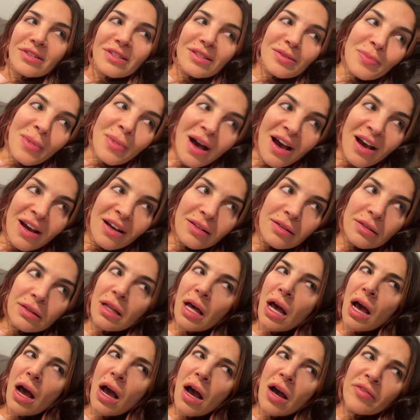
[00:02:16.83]
to smile,
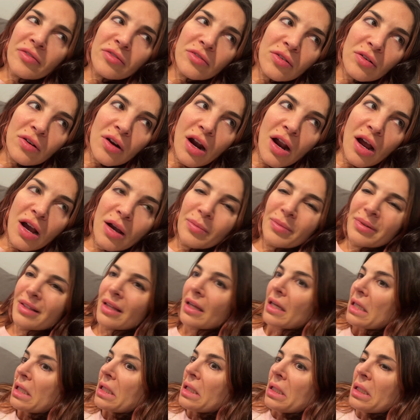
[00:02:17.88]
laugh, yeah. cry, but
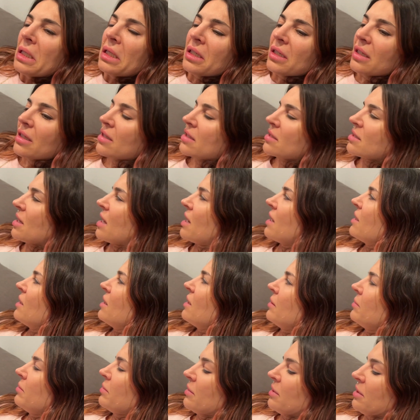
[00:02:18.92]
like anxiety,
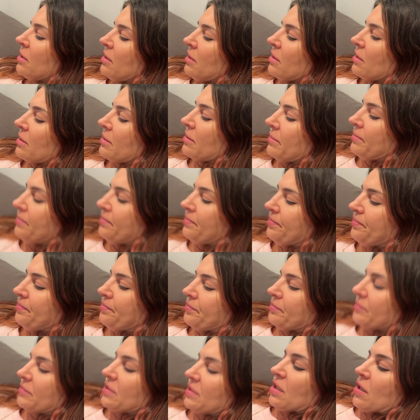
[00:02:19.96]
I'm good
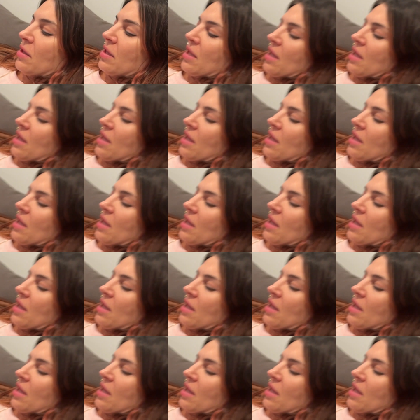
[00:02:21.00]
on